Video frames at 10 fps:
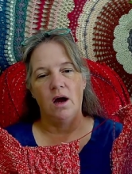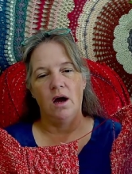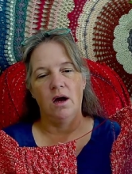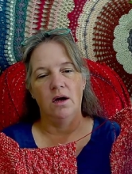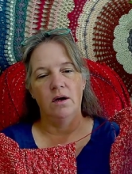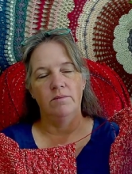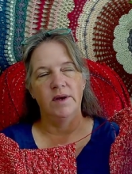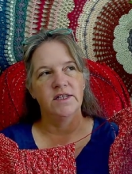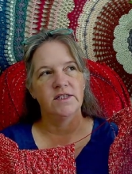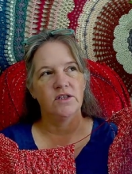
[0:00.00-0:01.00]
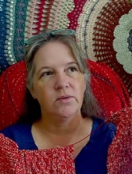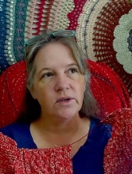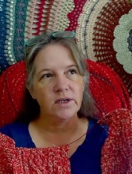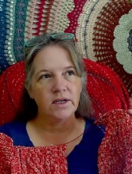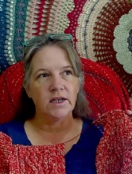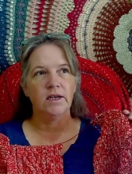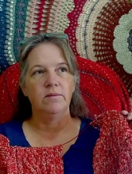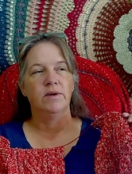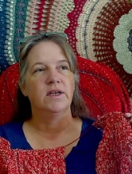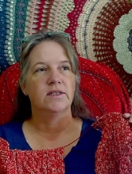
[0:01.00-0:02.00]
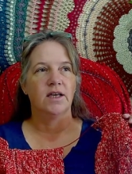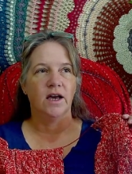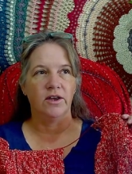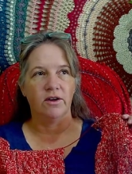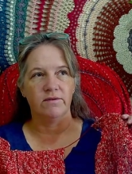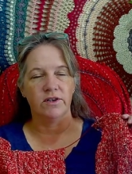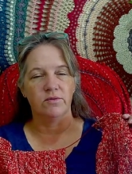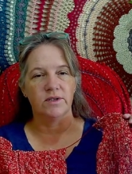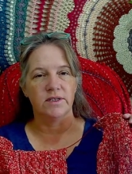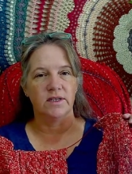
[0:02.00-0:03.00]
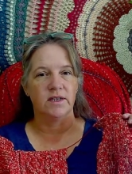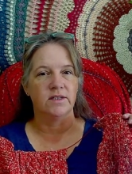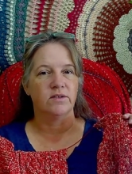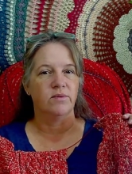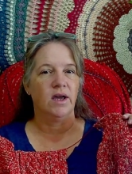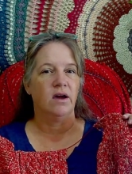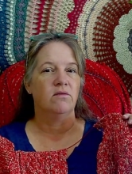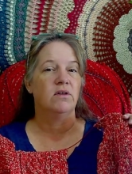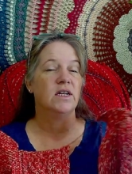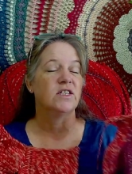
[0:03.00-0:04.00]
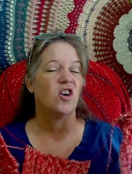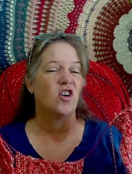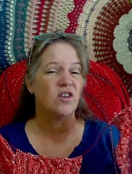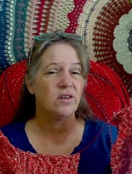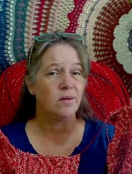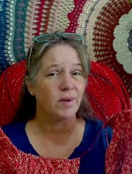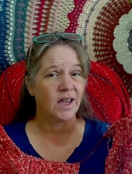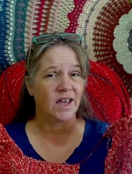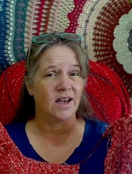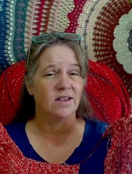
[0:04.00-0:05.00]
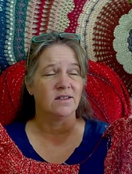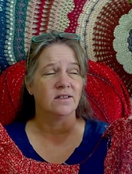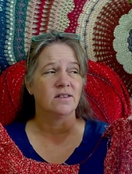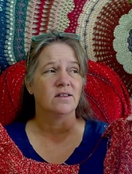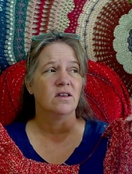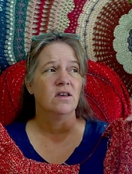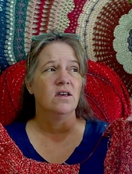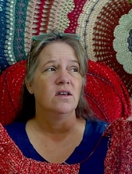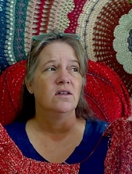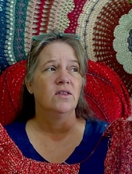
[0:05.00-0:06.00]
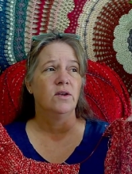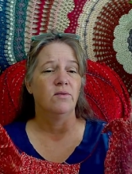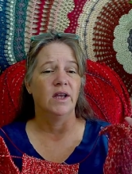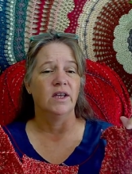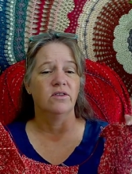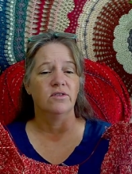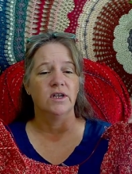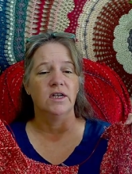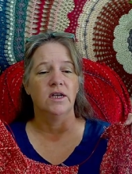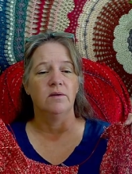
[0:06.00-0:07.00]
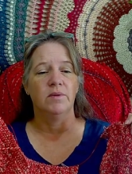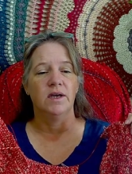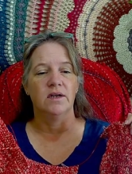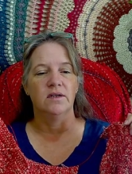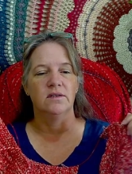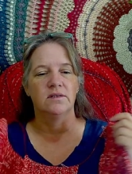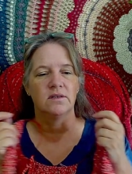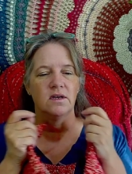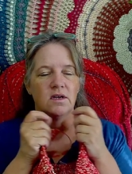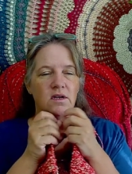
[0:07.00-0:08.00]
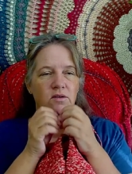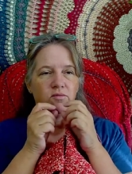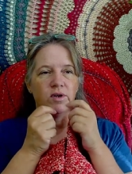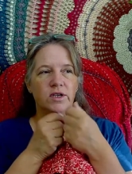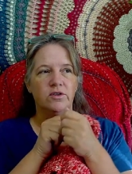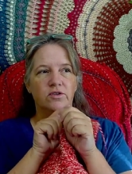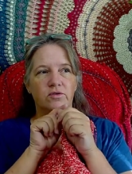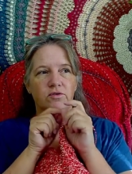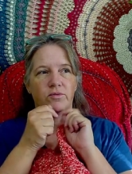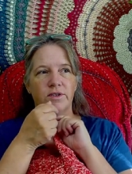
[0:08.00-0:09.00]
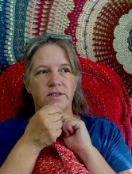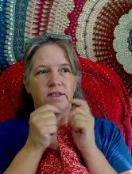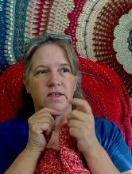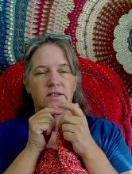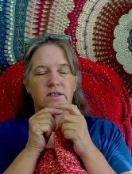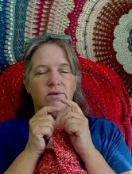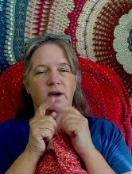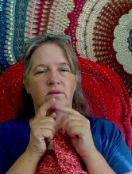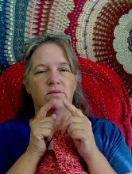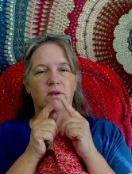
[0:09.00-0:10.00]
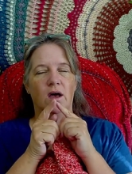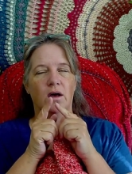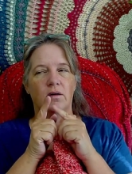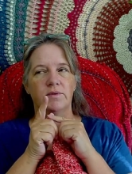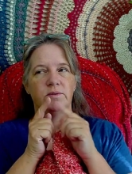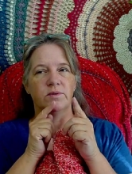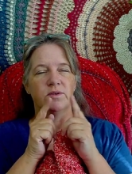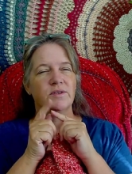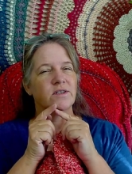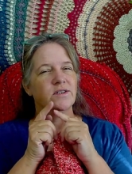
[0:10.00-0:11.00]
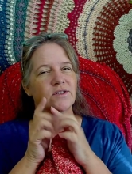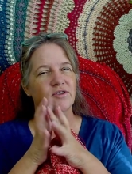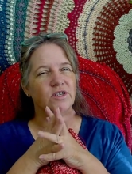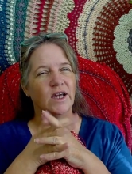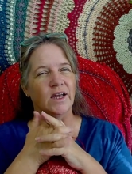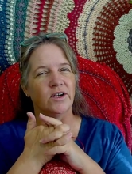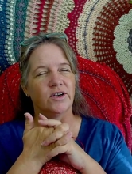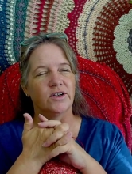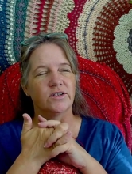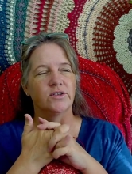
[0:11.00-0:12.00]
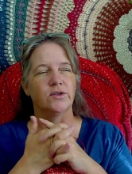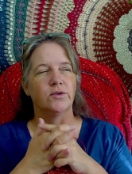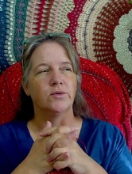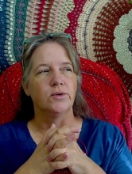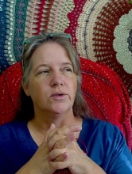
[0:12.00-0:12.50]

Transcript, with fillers: Um, it's slower knitting because of how you have to twist things around. It's harder on my hands than regular knitting because when you do twist things around, um, some of those stitches are tighter. So